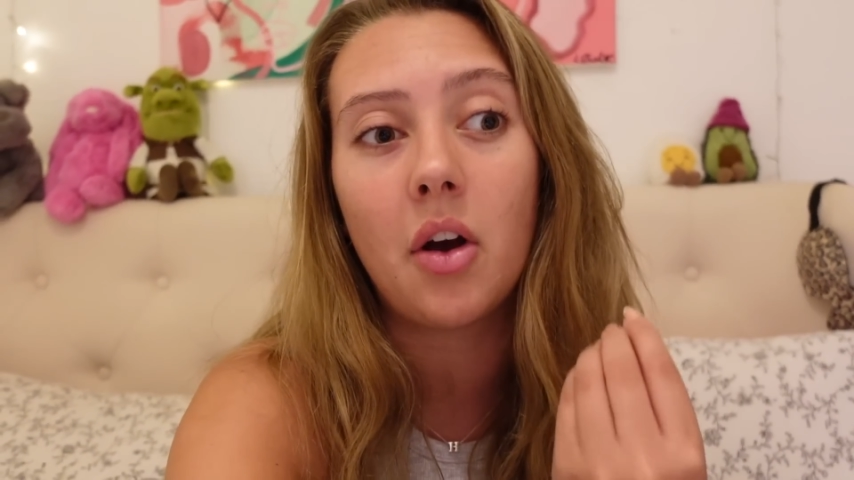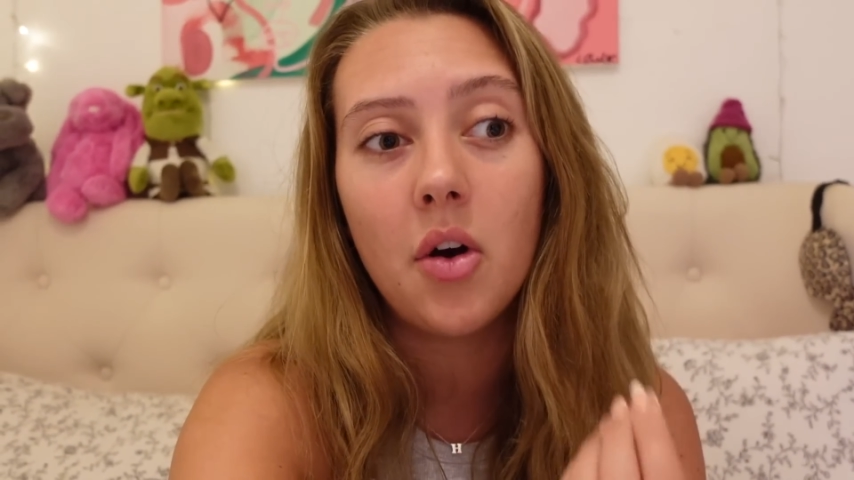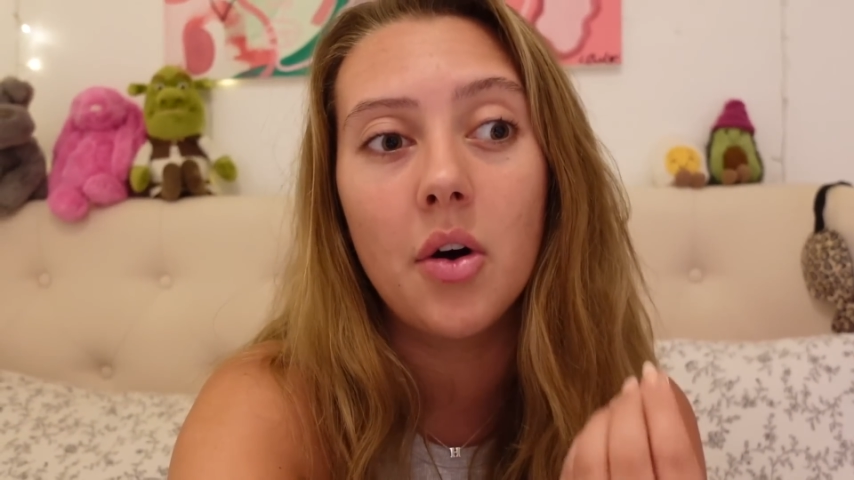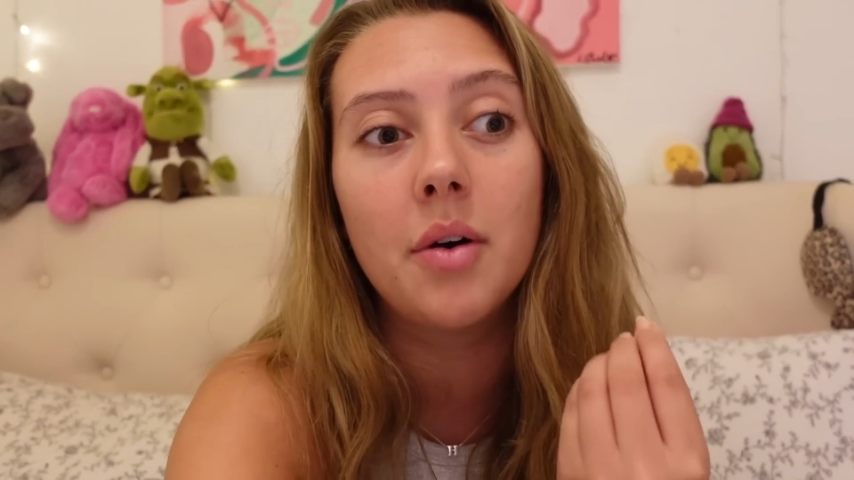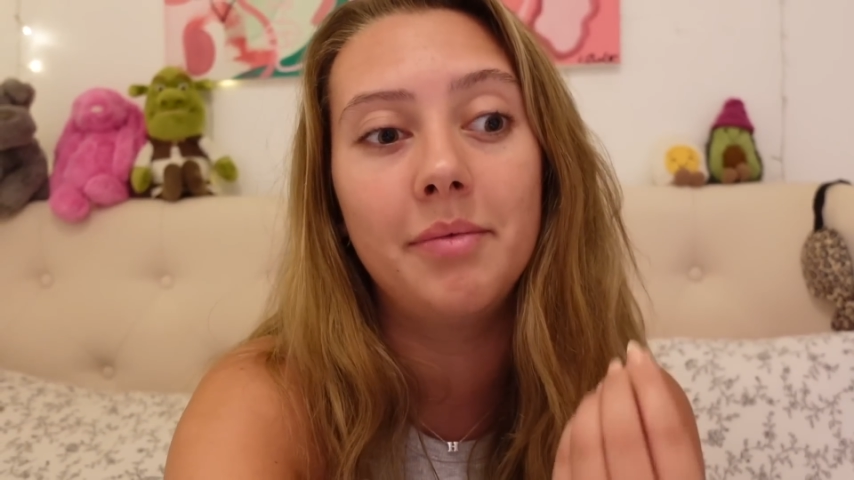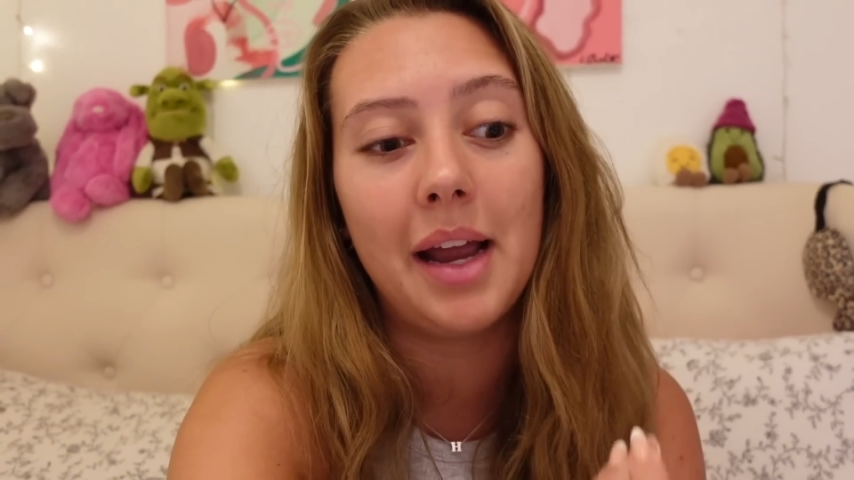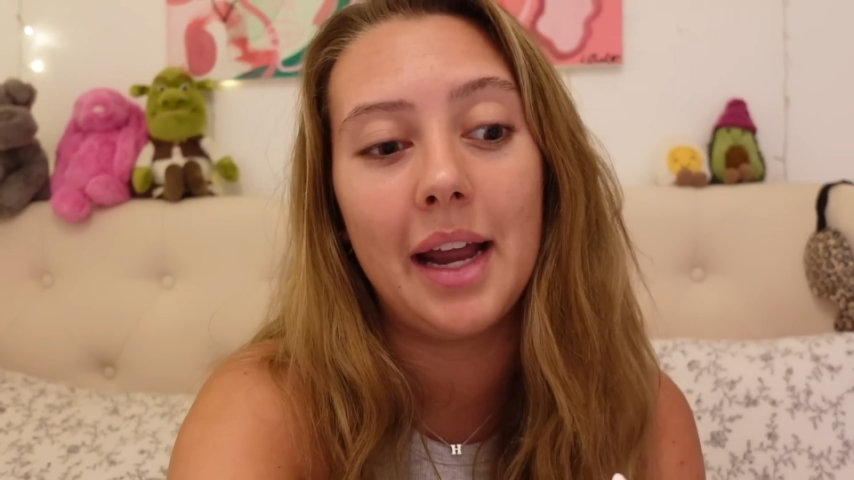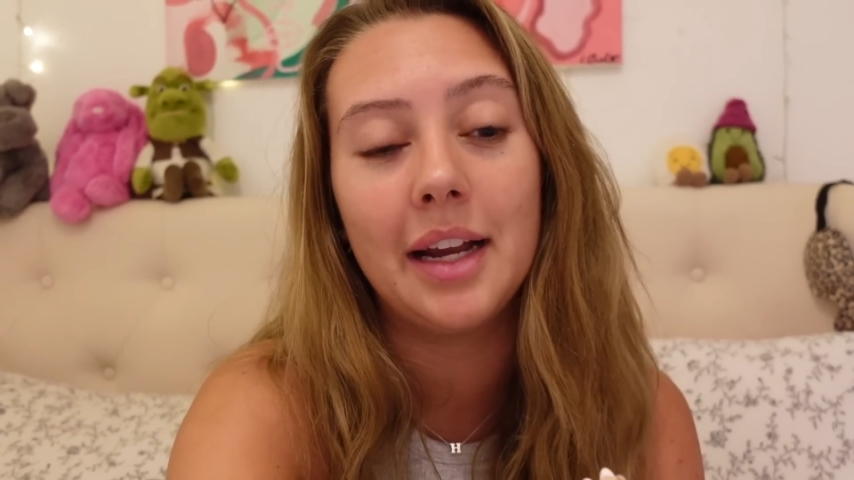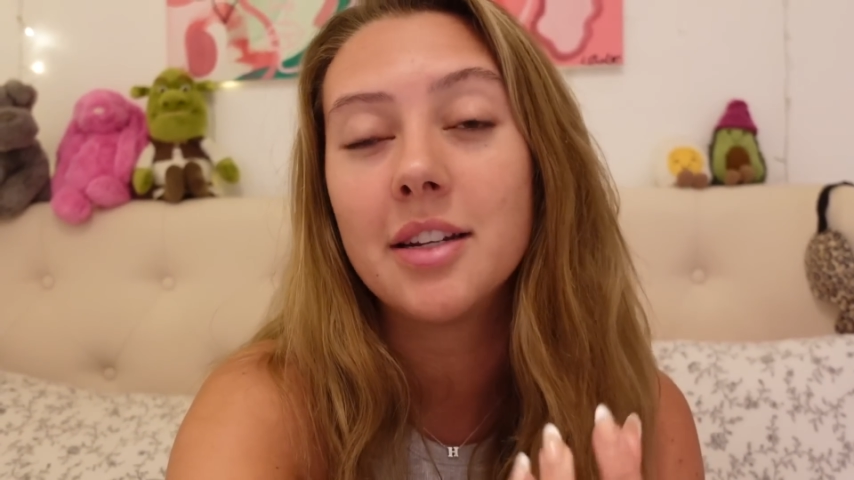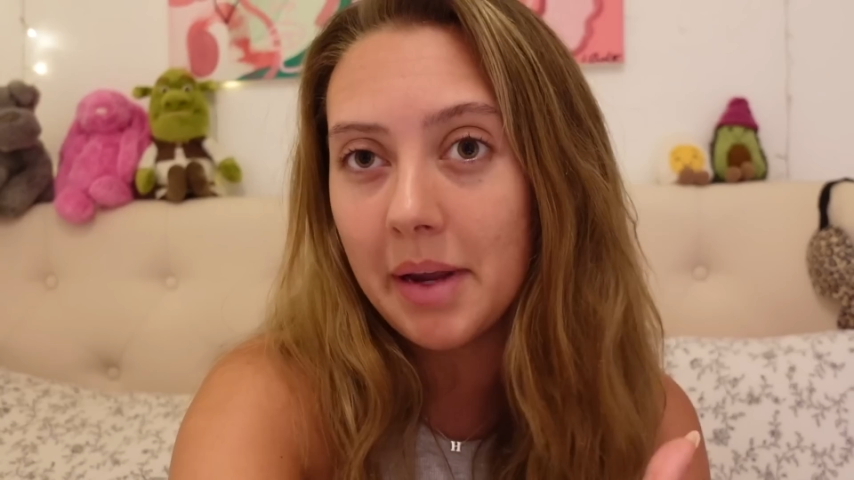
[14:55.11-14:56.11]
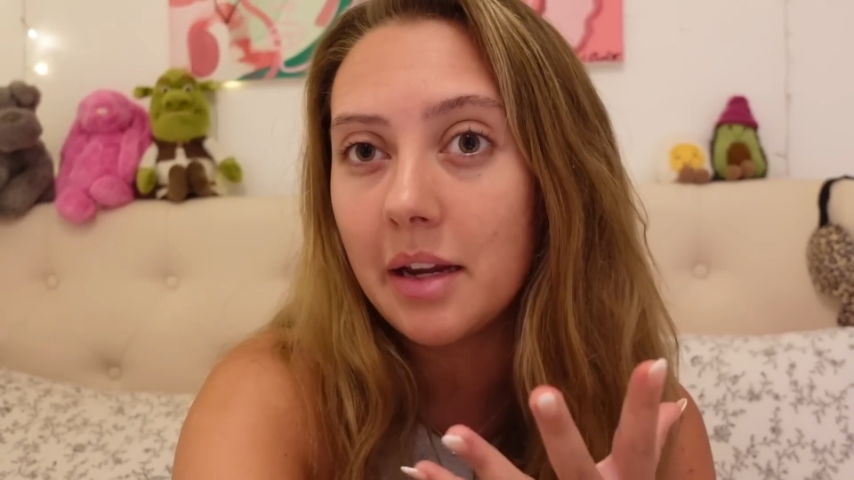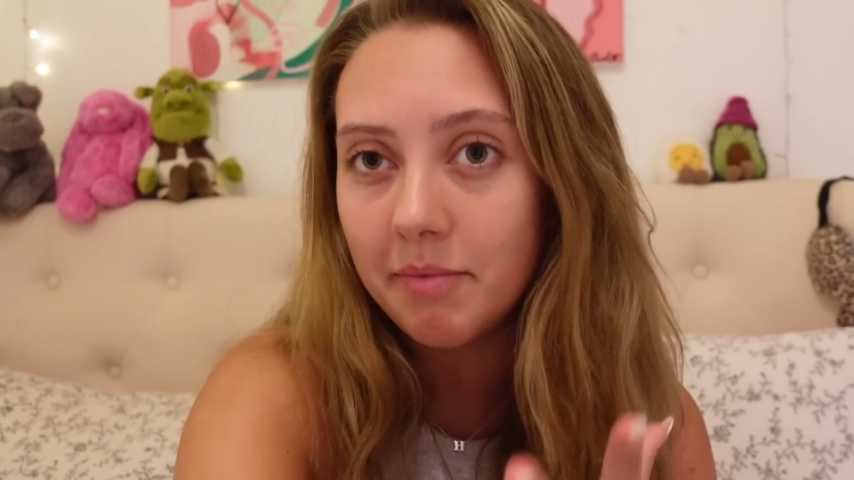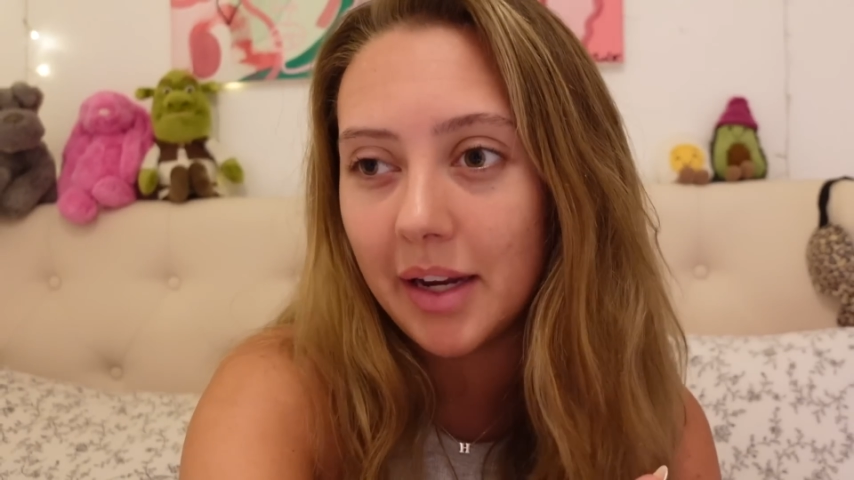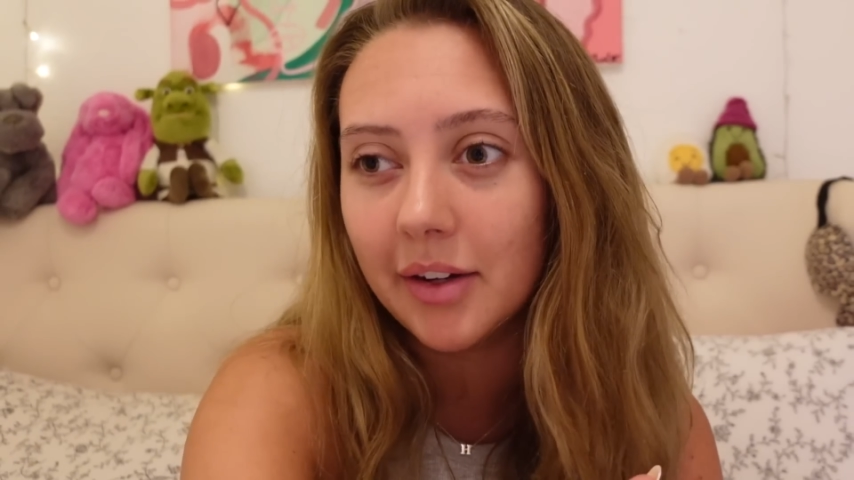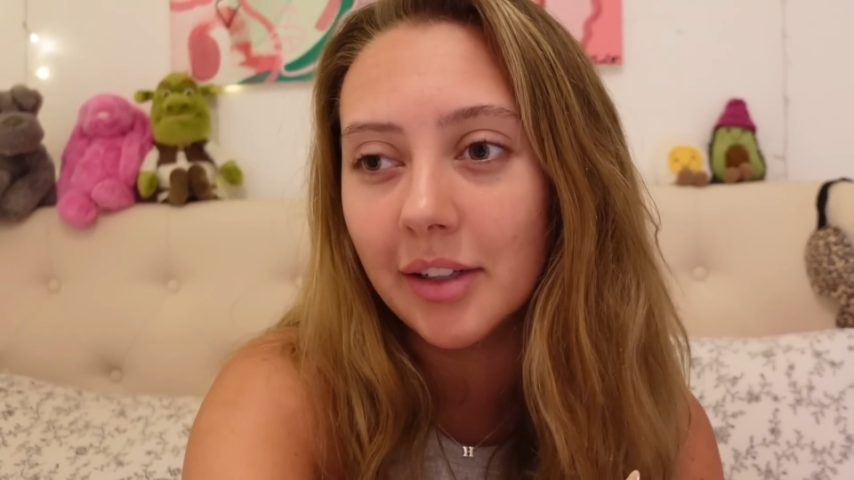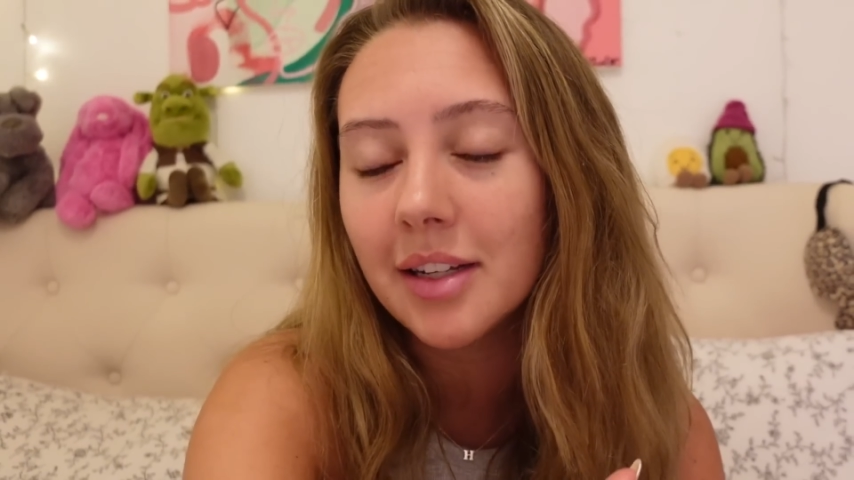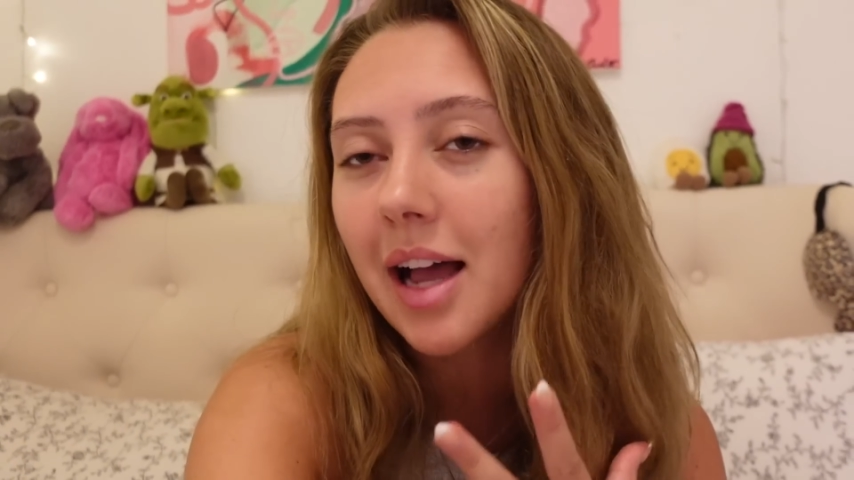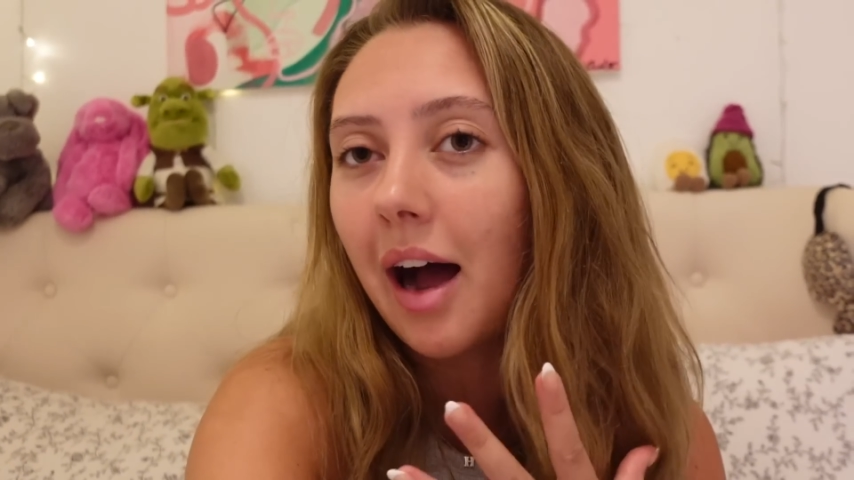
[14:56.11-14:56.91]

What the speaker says: homemade big meals,